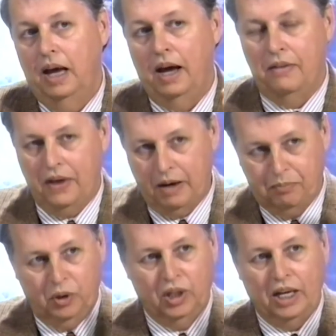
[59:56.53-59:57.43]
And
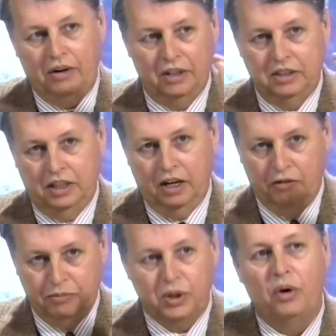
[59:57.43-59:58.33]
that polarity
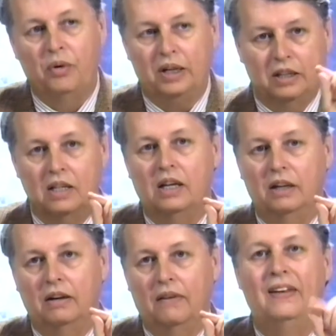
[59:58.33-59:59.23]
of pro and con,
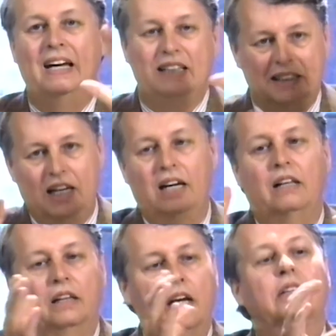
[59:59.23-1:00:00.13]
that
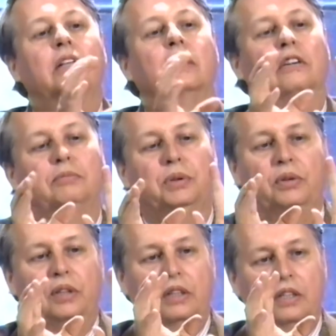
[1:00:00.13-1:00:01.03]
dialectic of
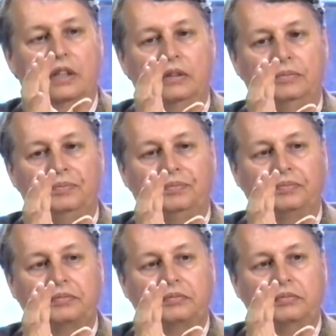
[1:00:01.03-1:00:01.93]
pro and con,
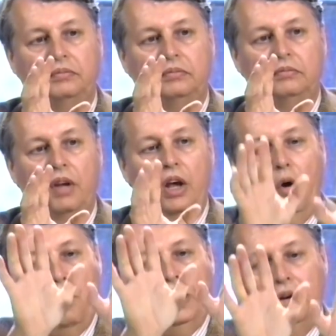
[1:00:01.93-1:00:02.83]

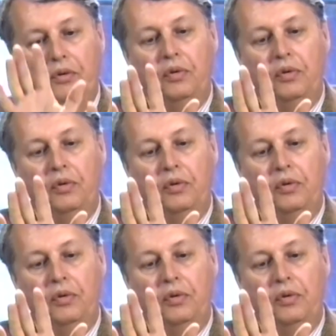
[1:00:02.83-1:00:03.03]
when it